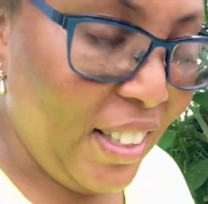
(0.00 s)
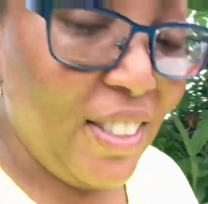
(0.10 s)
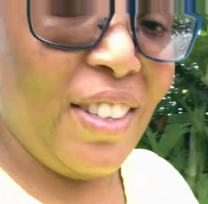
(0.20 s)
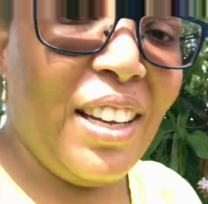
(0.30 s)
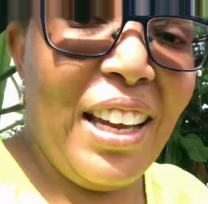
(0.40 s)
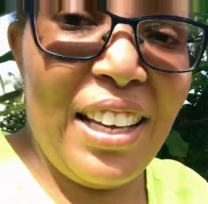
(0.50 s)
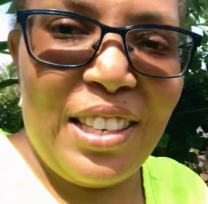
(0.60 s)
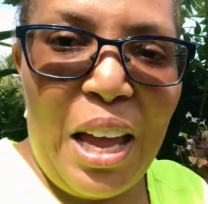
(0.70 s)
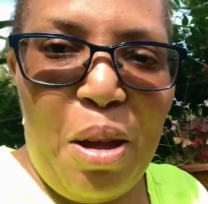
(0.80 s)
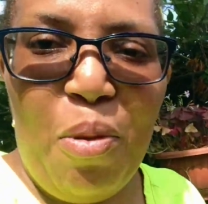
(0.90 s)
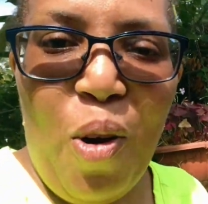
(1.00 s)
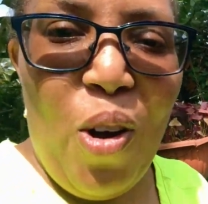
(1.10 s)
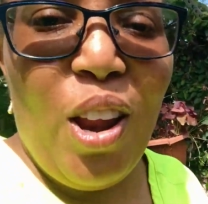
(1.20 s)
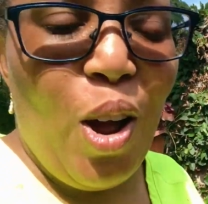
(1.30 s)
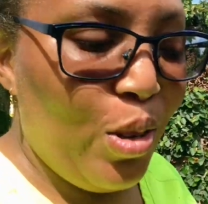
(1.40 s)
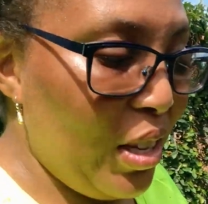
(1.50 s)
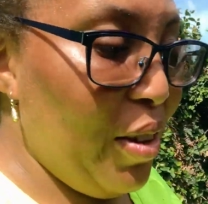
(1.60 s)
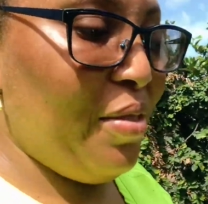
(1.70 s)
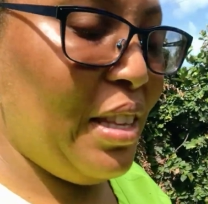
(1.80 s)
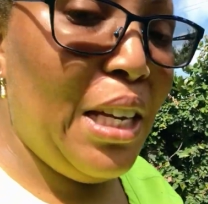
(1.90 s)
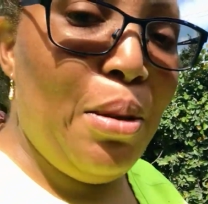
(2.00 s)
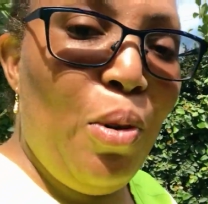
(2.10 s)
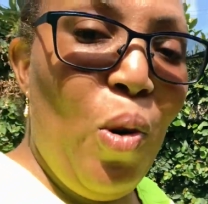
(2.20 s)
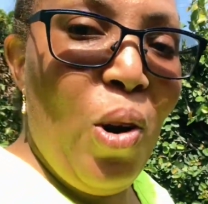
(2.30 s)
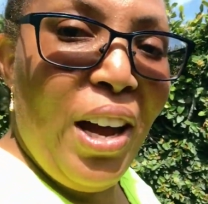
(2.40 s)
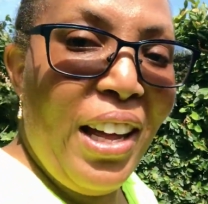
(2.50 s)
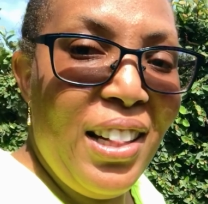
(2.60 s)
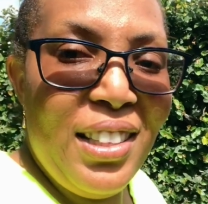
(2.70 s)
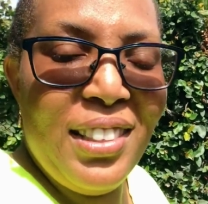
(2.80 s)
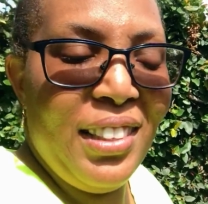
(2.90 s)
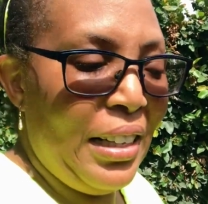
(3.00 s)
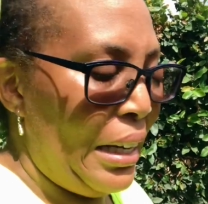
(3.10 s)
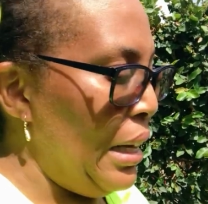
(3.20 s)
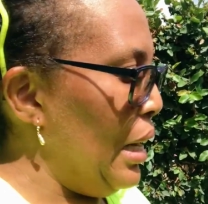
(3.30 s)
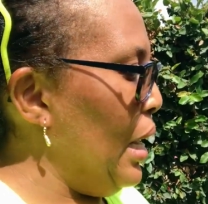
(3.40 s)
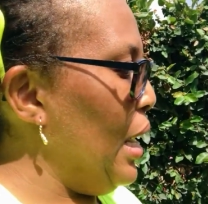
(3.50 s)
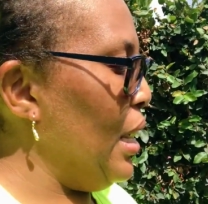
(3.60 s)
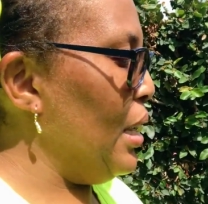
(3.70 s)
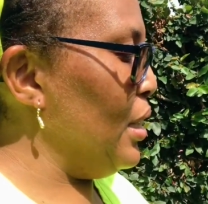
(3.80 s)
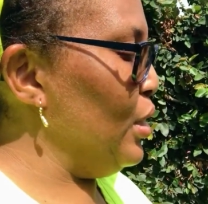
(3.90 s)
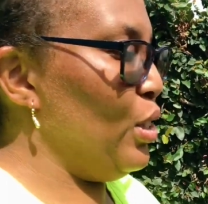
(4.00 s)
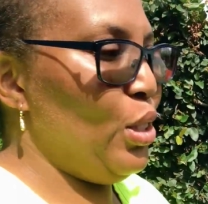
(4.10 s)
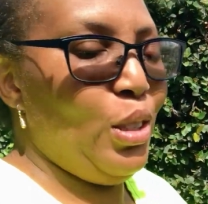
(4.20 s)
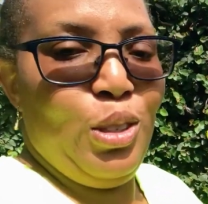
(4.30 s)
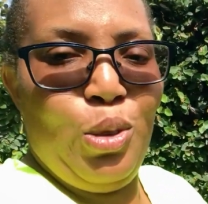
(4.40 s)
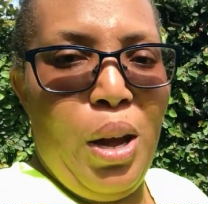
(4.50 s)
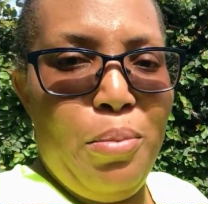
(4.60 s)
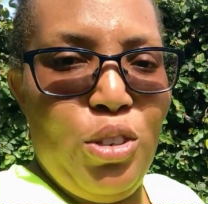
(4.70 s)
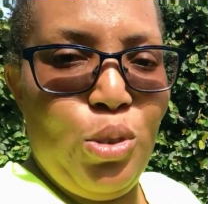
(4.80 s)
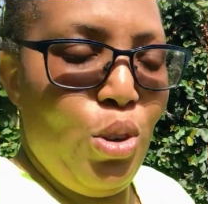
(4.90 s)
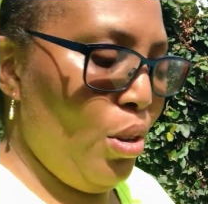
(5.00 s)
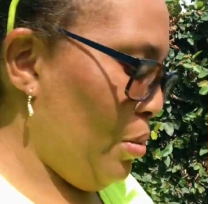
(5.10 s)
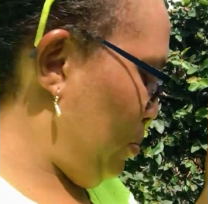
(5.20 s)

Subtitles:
So guys, I am all out of neem oil. And so I'm just gonna